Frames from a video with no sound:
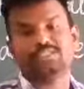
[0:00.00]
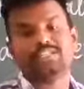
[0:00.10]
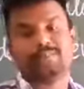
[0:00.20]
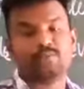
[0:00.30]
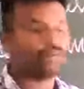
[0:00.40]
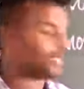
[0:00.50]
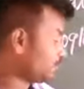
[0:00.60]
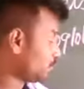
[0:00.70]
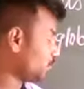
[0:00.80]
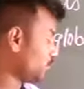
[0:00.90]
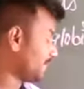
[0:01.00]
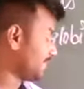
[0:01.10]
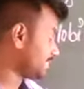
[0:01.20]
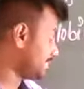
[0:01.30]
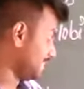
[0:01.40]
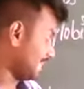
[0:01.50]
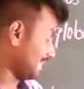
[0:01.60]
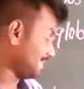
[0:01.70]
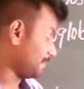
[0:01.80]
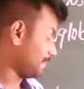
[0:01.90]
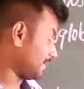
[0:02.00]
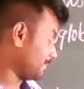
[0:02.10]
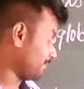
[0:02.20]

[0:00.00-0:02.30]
some amount of urea is expelled.